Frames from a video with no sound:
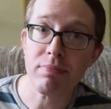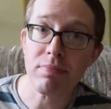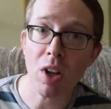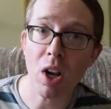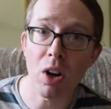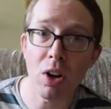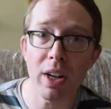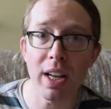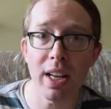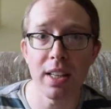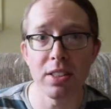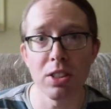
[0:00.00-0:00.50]

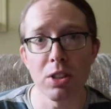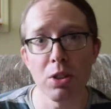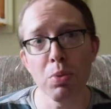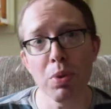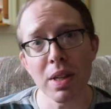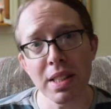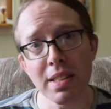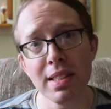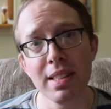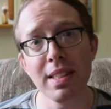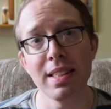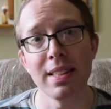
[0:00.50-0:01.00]
Okay, so
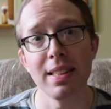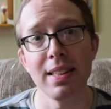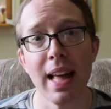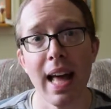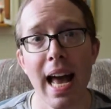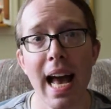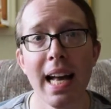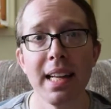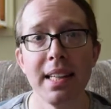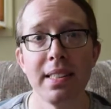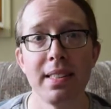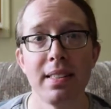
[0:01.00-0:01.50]
what's this
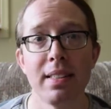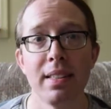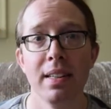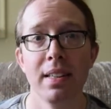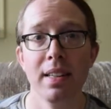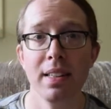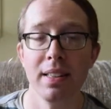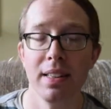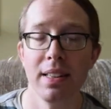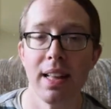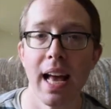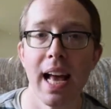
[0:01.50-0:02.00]
last,
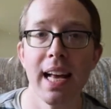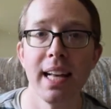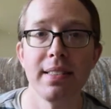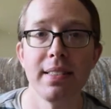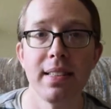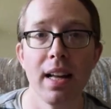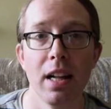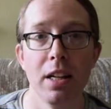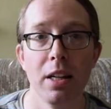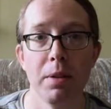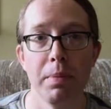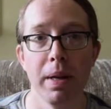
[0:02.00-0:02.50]
last
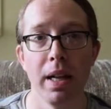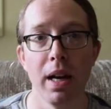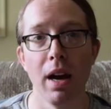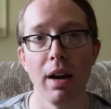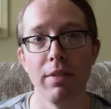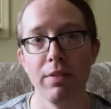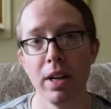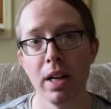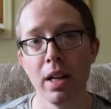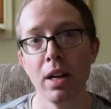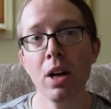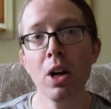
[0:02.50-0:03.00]
element
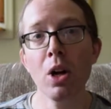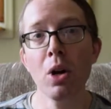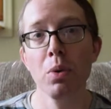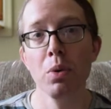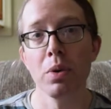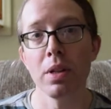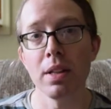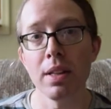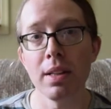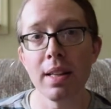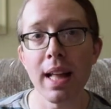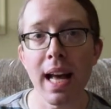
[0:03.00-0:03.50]
of it?
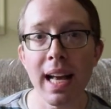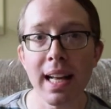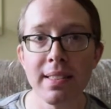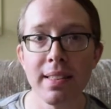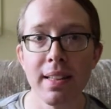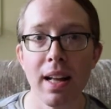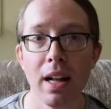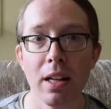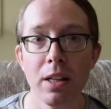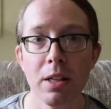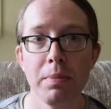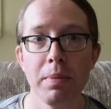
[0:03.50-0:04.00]
Well, the last
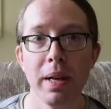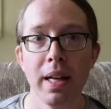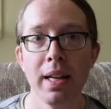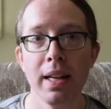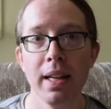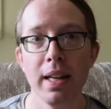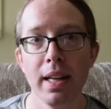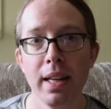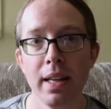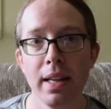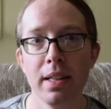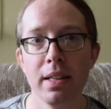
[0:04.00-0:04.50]
element
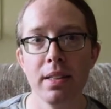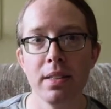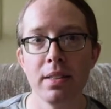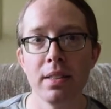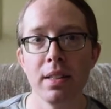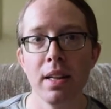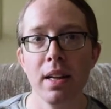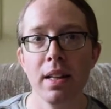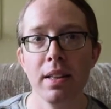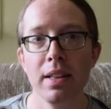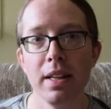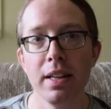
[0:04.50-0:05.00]
is
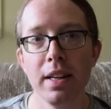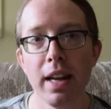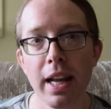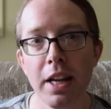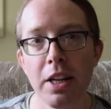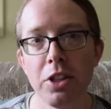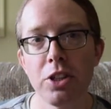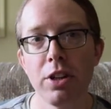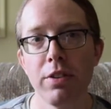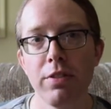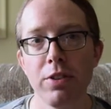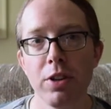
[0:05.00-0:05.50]
the
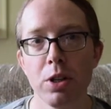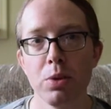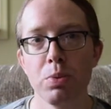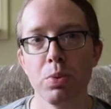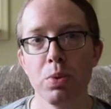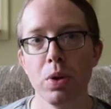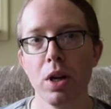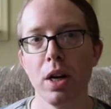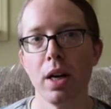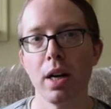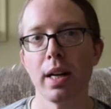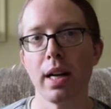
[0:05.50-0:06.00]
nature of your
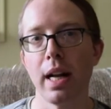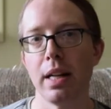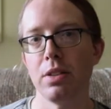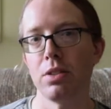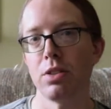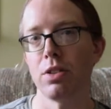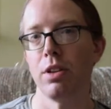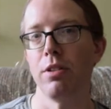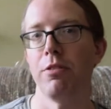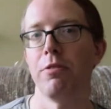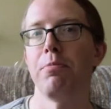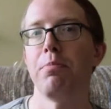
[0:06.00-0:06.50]
work and
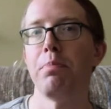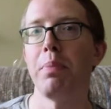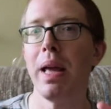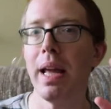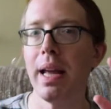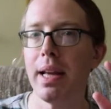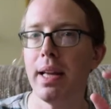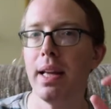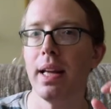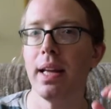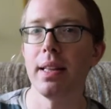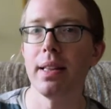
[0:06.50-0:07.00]
sort of
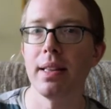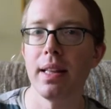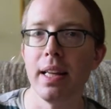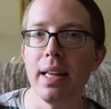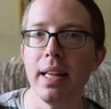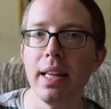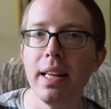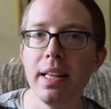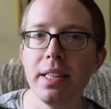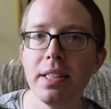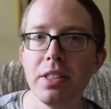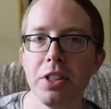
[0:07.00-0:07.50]
picking
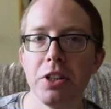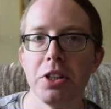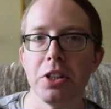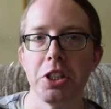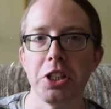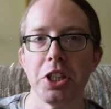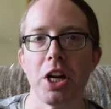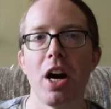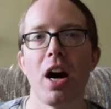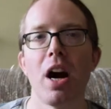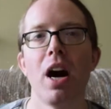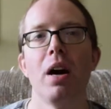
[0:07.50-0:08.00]
the easier
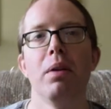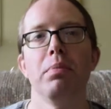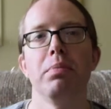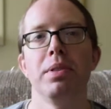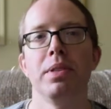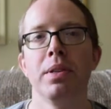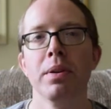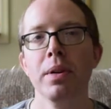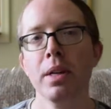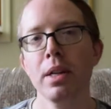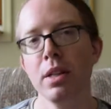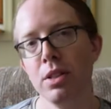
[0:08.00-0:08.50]

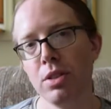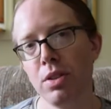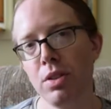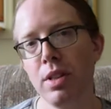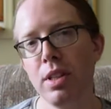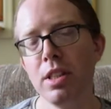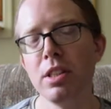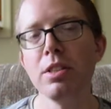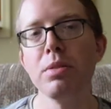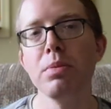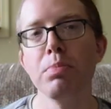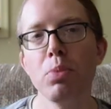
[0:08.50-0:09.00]
jobs. So
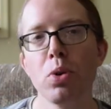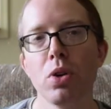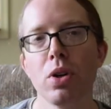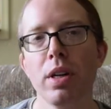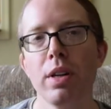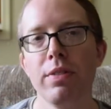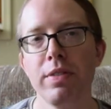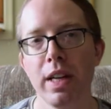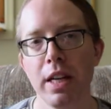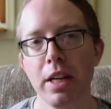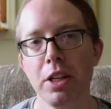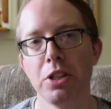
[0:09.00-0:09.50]
this is more
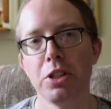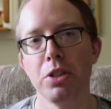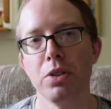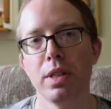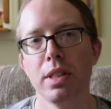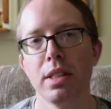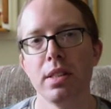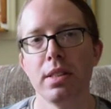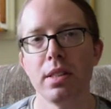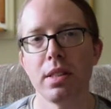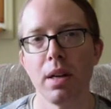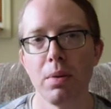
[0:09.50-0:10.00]
of an issue
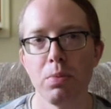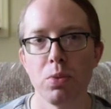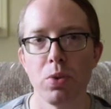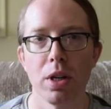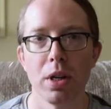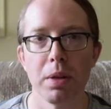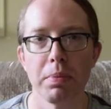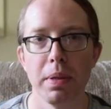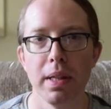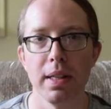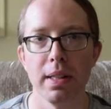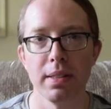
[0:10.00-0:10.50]
in some
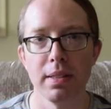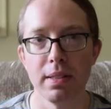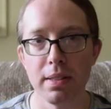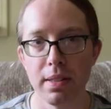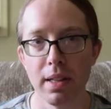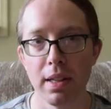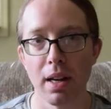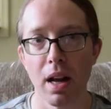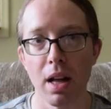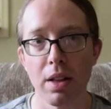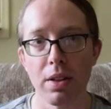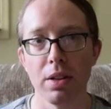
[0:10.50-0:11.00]
workplaces
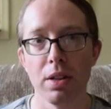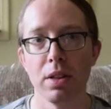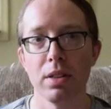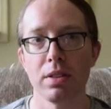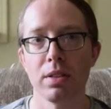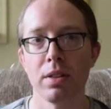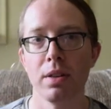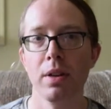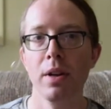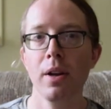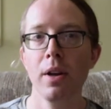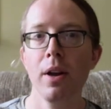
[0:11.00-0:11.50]
than others.